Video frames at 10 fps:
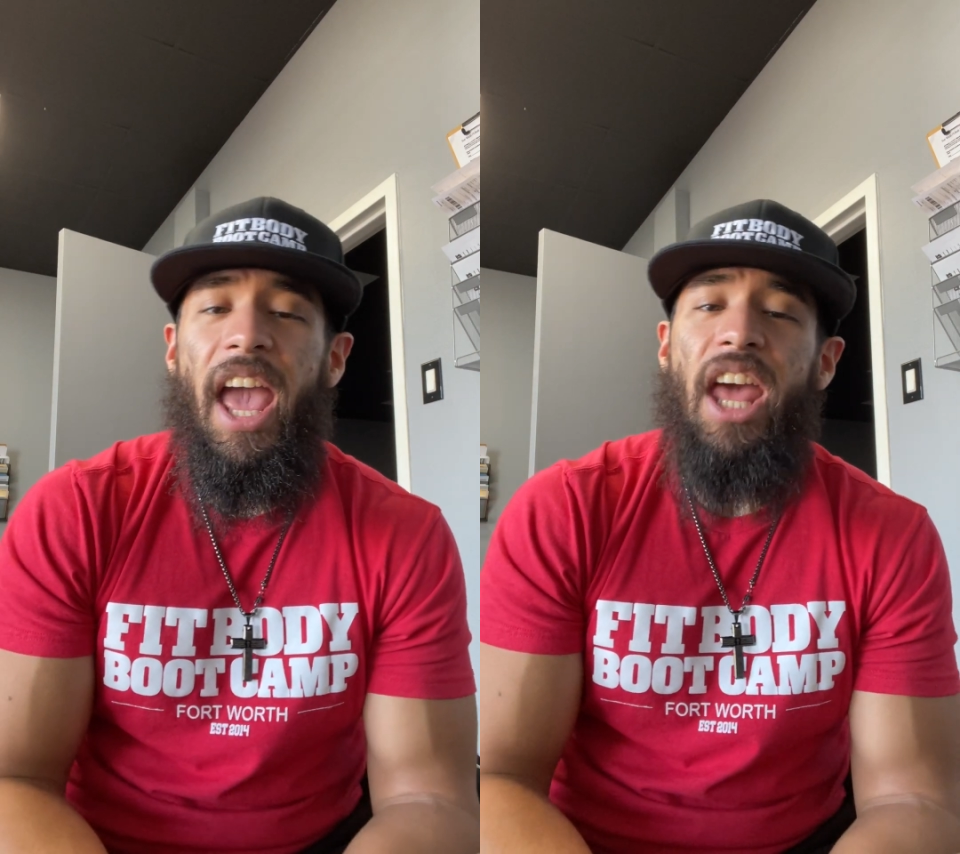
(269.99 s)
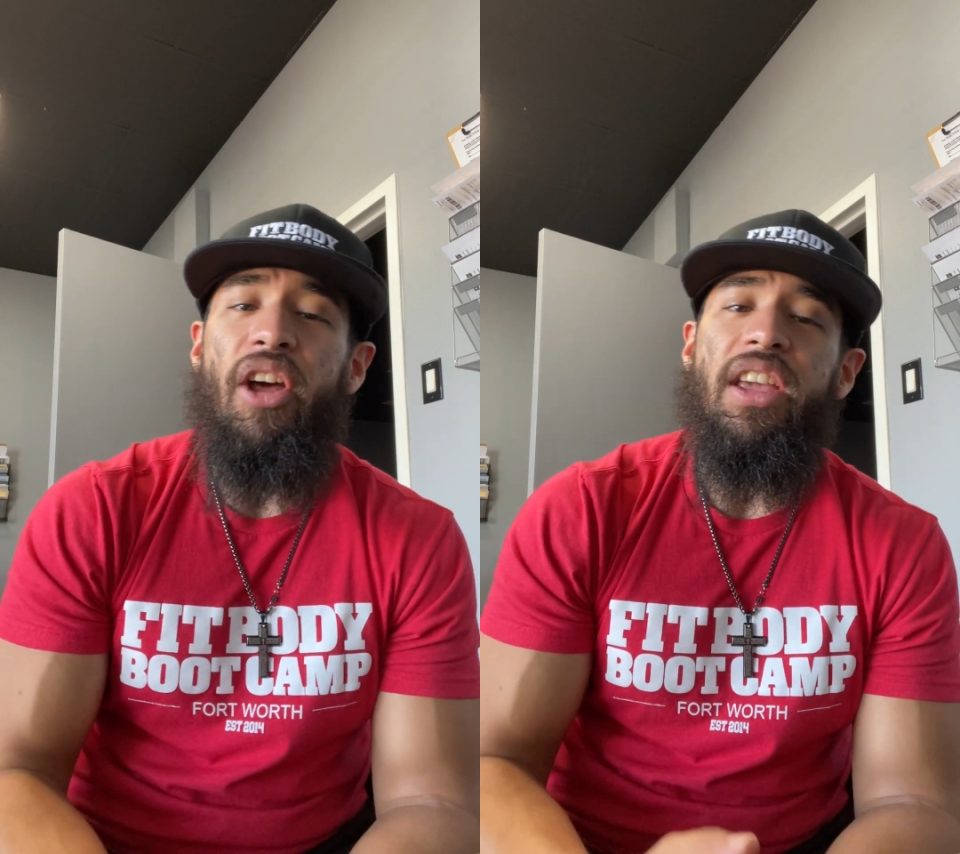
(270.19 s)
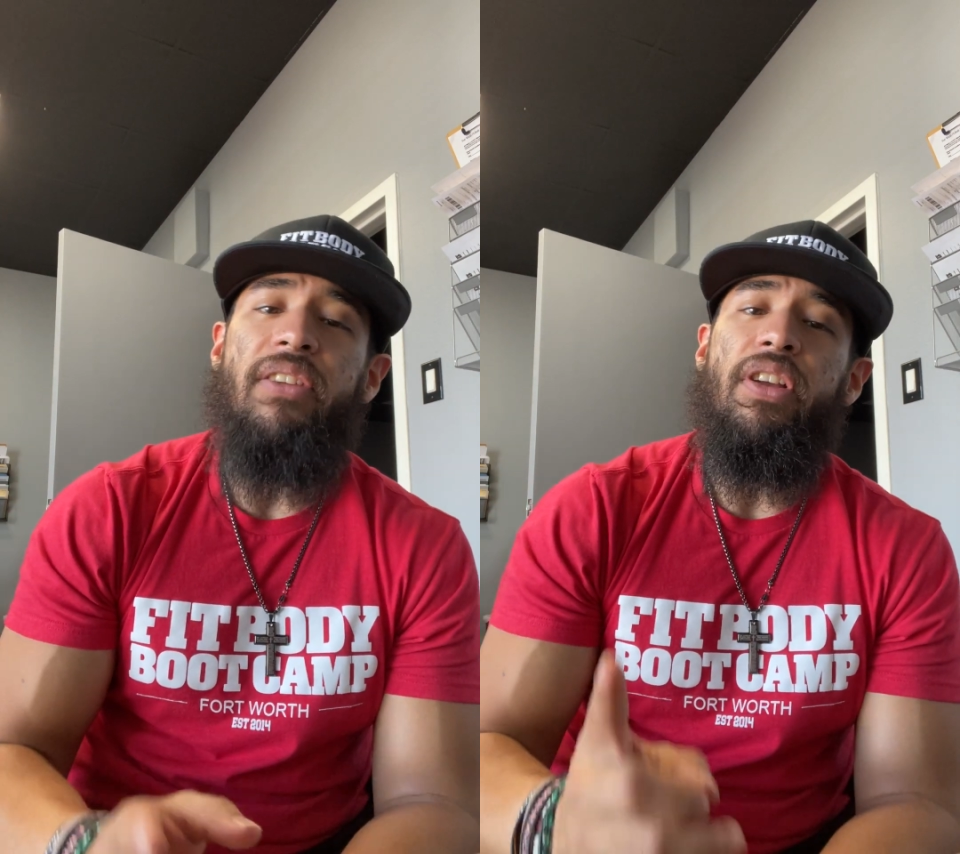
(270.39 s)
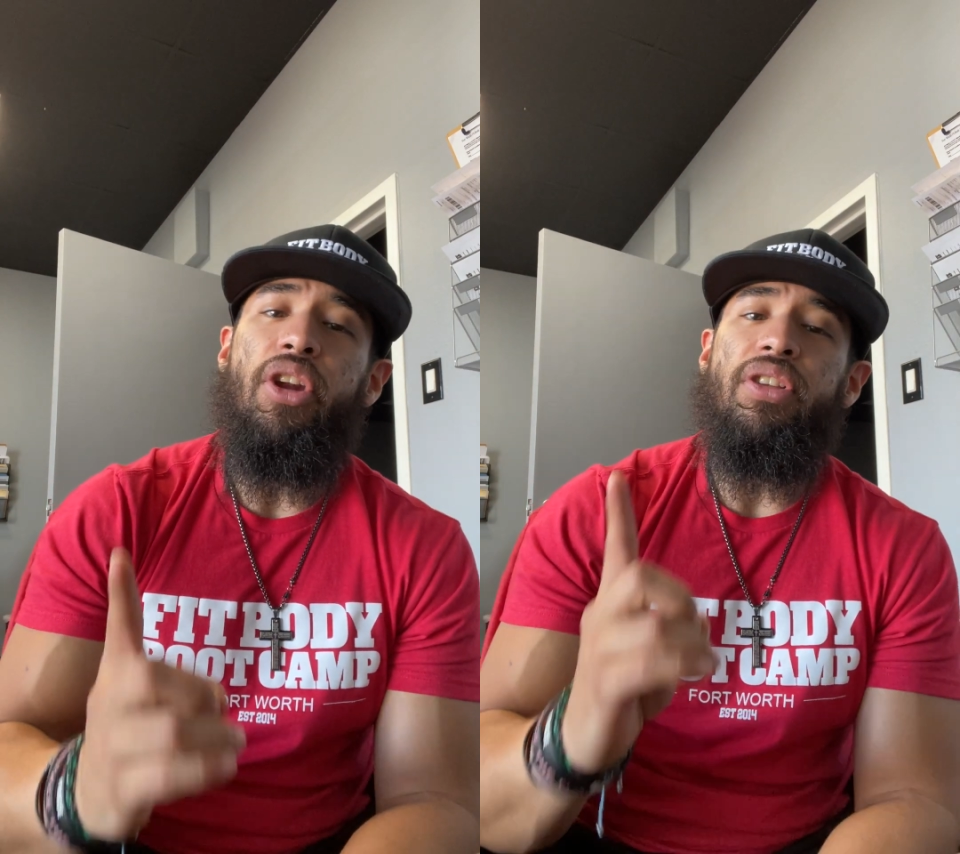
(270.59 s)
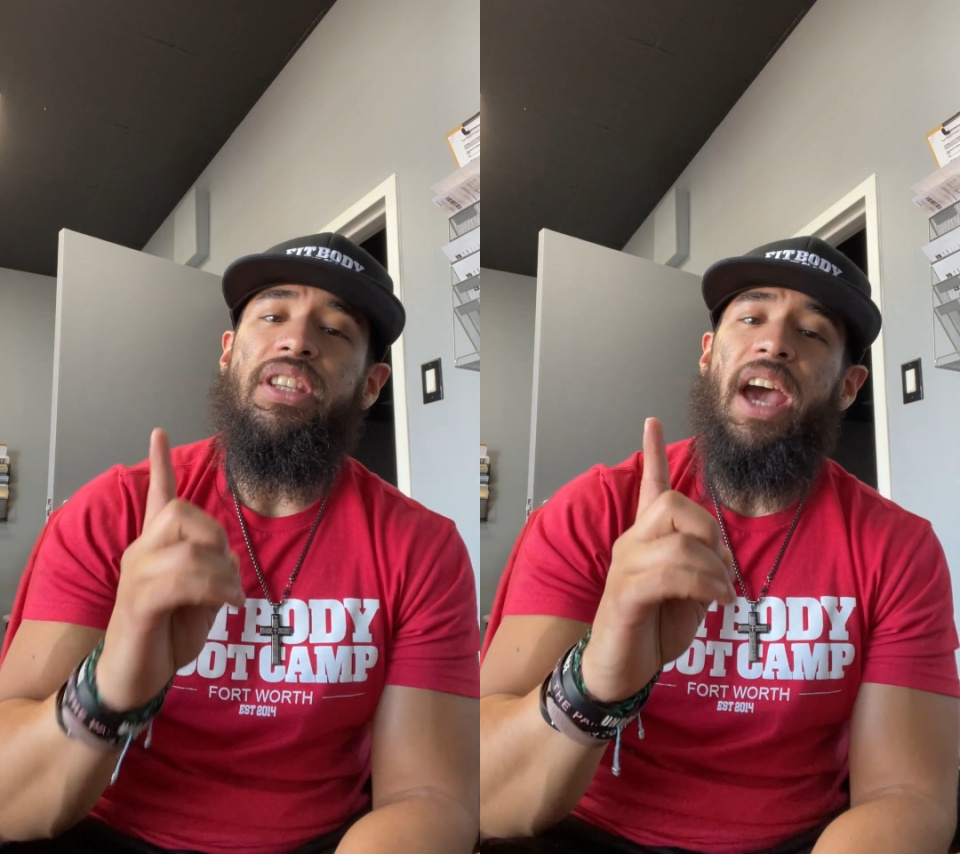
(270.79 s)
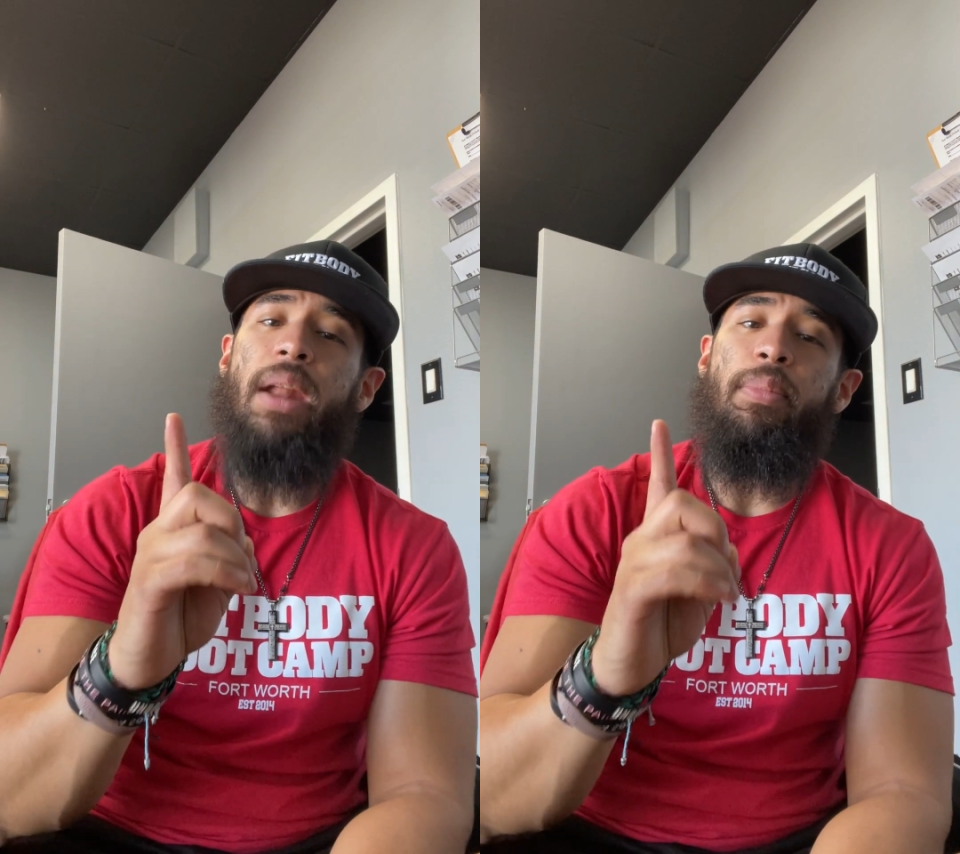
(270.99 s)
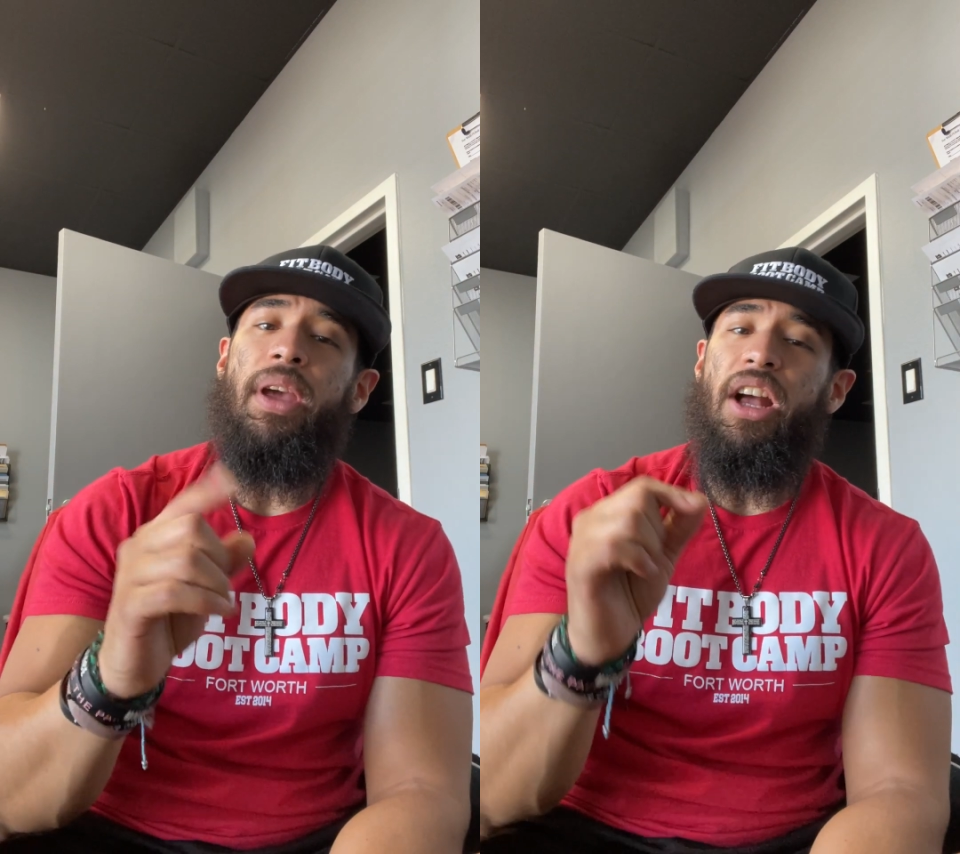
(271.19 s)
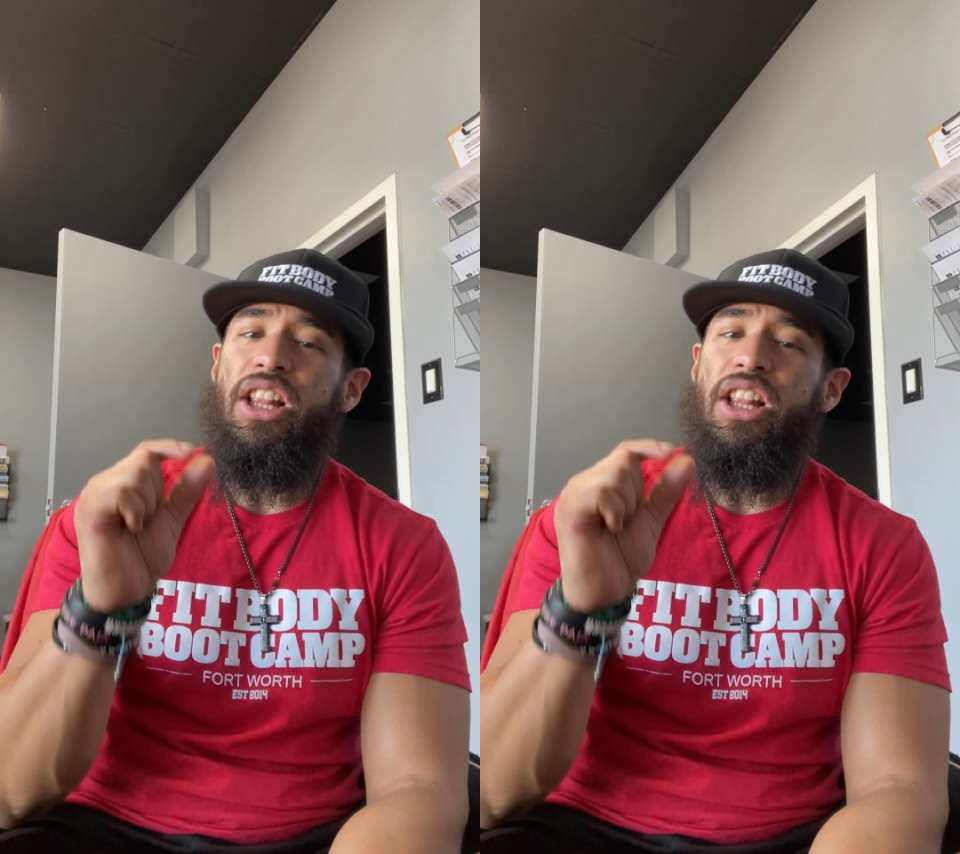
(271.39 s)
And I'll give you a little tad bit,